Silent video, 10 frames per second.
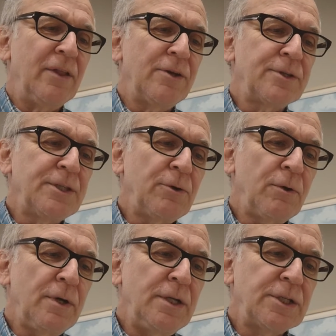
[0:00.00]
The Literacy
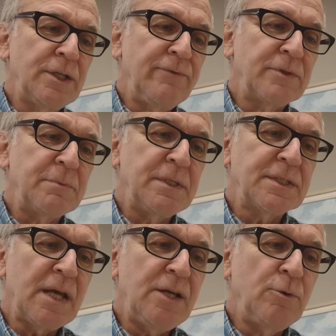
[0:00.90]
Core initiative has been
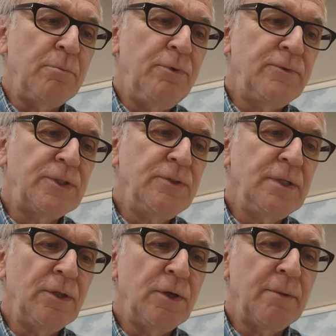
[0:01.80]
designed to improve
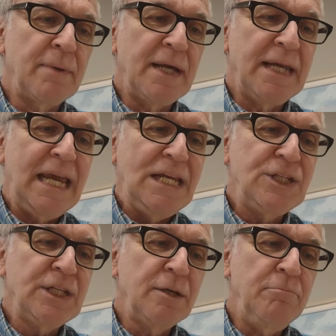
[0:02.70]
student learning by
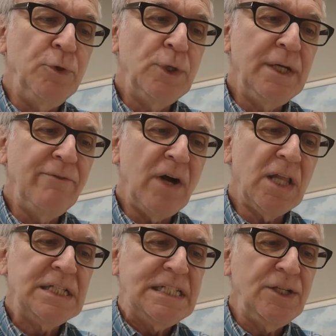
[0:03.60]
engaging community
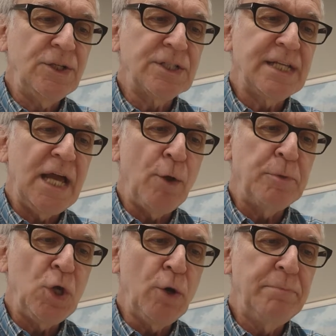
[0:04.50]
volunteers to
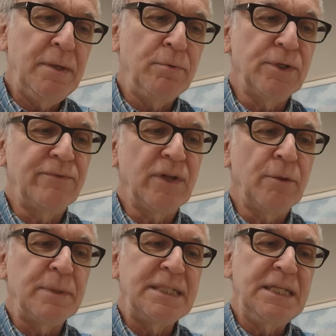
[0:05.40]
help young people
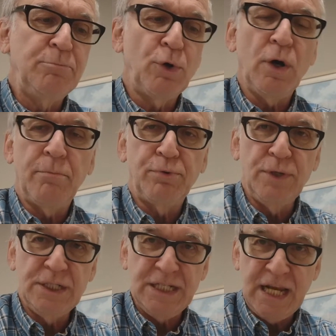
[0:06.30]
develop a deeper
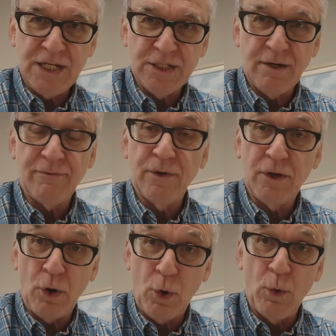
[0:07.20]
appreciation for
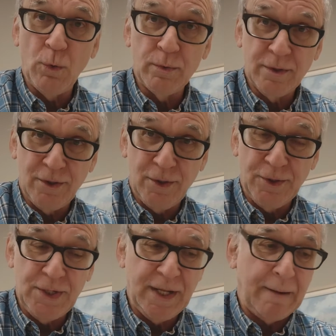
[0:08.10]
their own
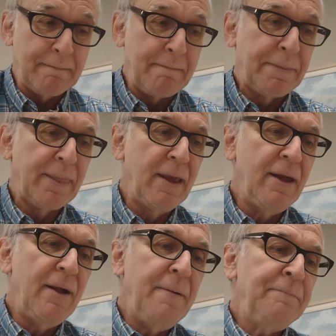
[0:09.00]
learning.
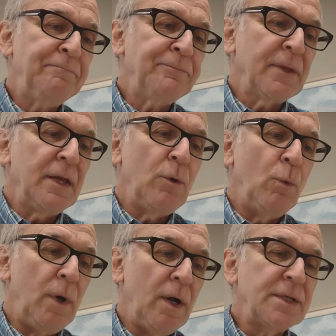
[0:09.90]

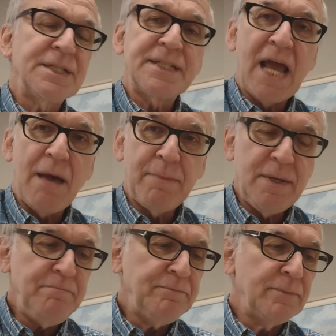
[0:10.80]
Where does this
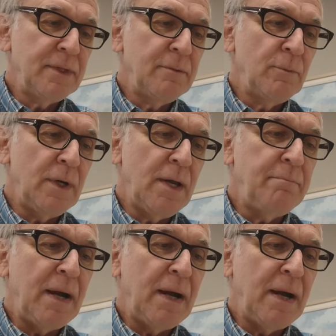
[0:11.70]
happen? Why?